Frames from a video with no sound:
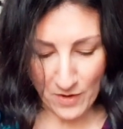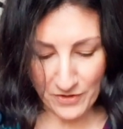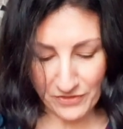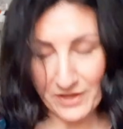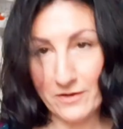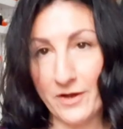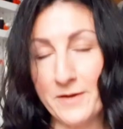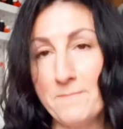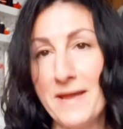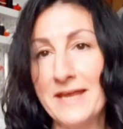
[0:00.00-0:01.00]
I think
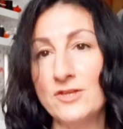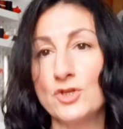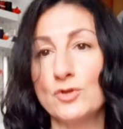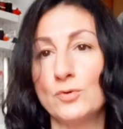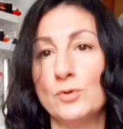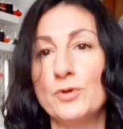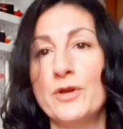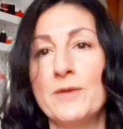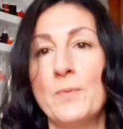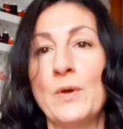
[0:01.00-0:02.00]
I made sure that
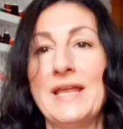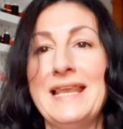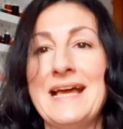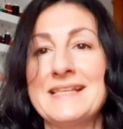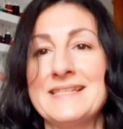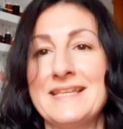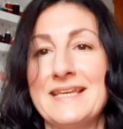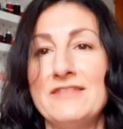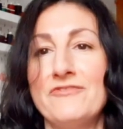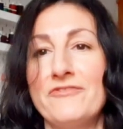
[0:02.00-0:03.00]
I put elastic
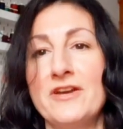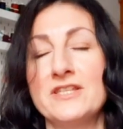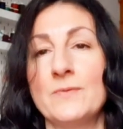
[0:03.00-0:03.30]
in the front.